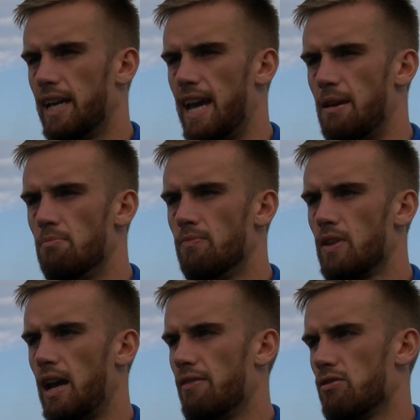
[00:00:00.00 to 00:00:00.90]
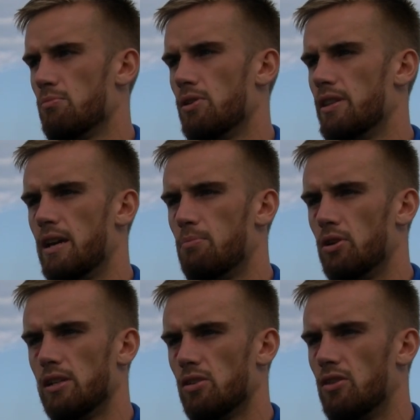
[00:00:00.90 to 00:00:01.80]
game, everyone putting their
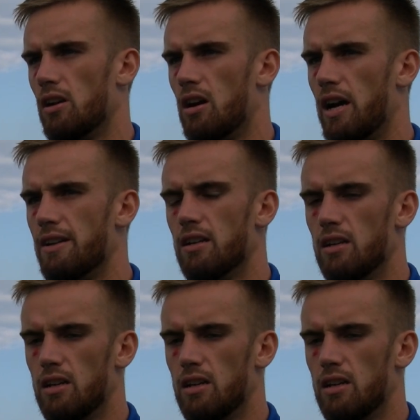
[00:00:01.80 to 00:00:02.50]
bodies on the line.